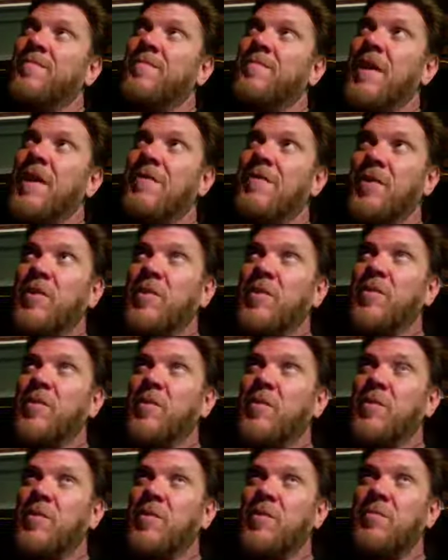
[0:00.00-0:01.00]
if
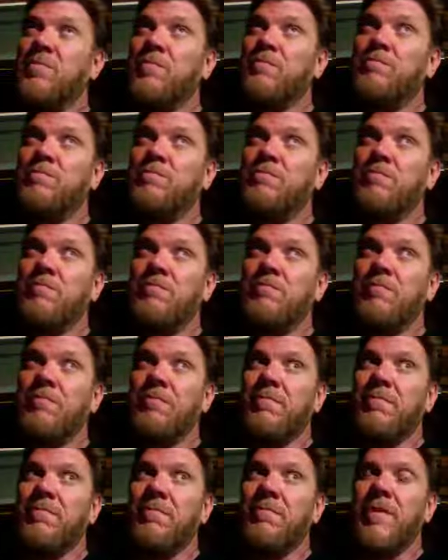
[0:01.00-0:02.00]
you
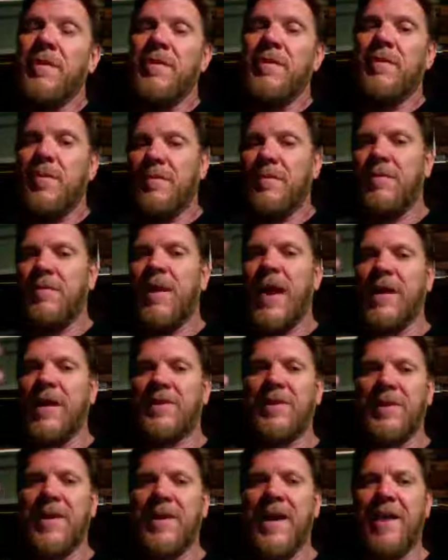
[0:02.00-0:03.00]

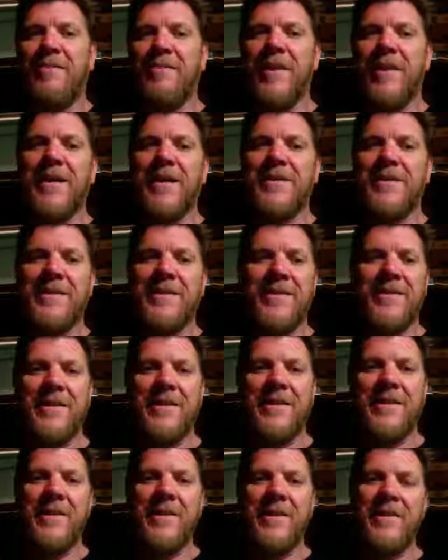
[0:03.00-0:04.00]
actually have eyes to
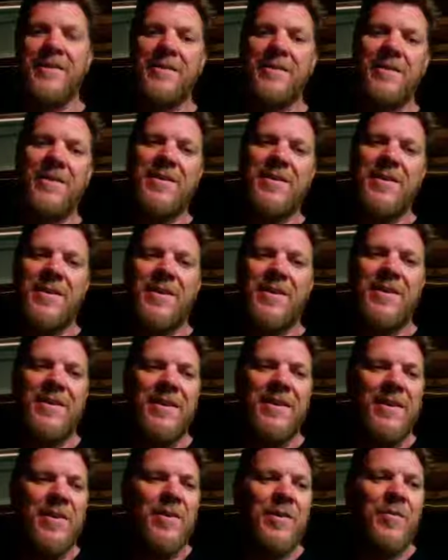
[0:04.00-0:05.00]
see
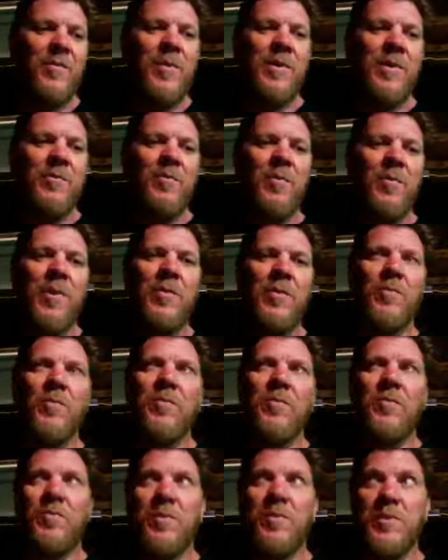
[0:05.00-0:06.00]
what
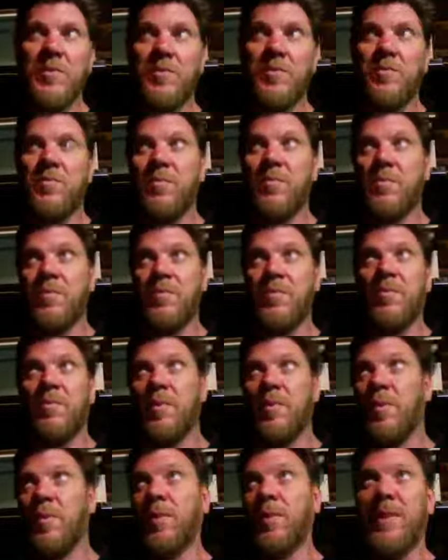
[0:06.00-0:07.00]

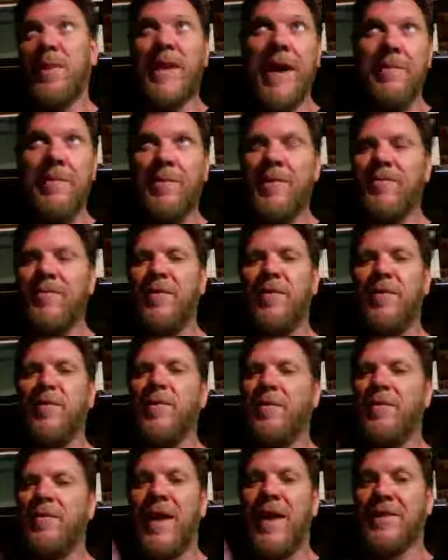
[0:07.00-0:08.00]
really happened, if you
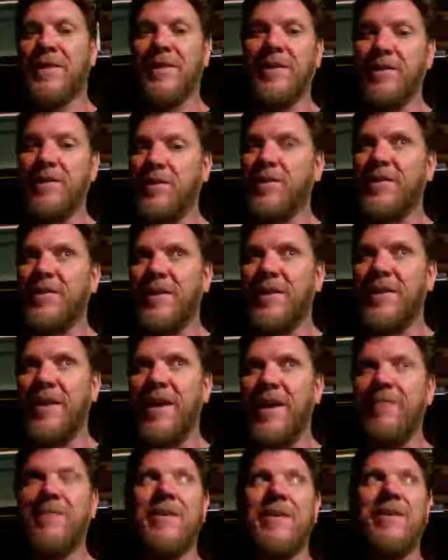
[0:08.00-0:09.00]
have actually looked at the
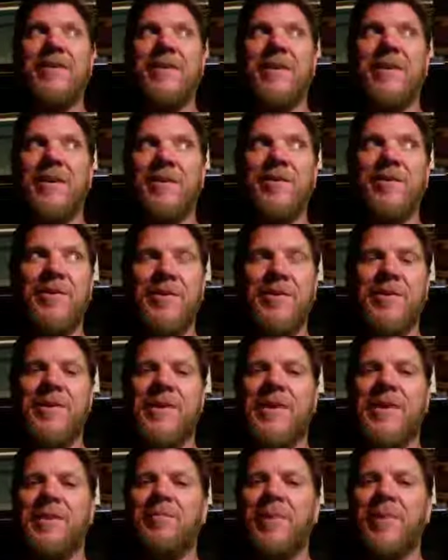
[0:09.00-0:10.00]
evidence and understood
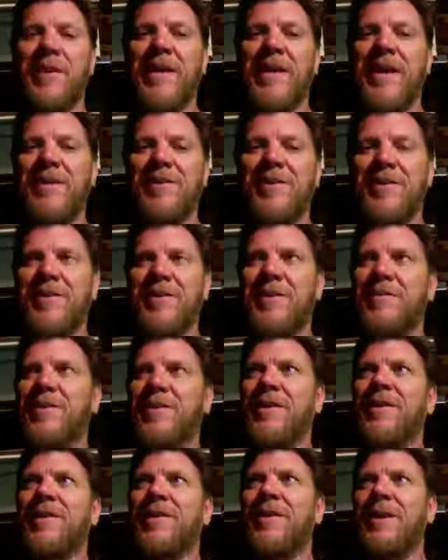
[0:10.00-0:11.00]
the implications of
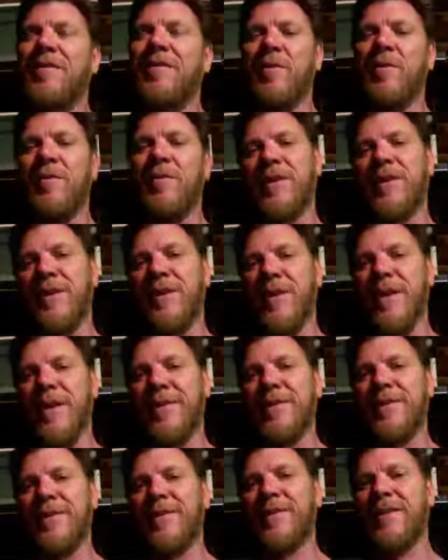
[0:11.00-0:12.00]
it, if you have
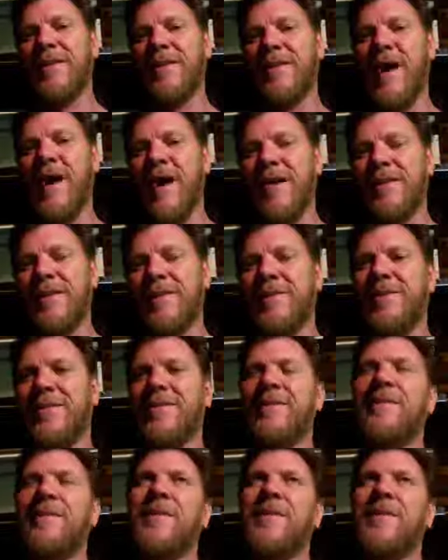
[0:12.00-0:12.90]
connected the dots,